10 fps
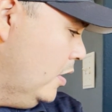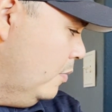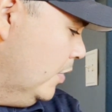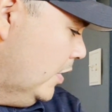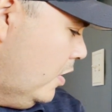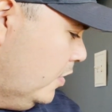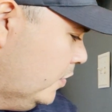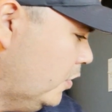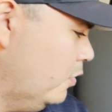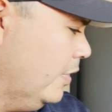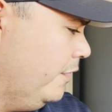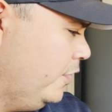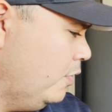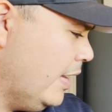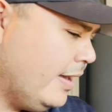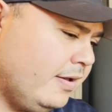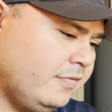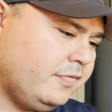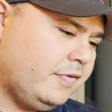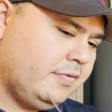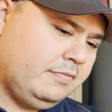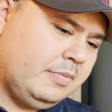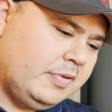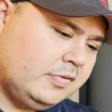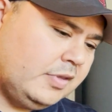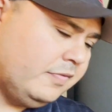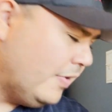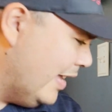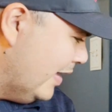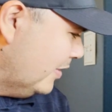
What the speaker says: But also, if you have, let me see, if I had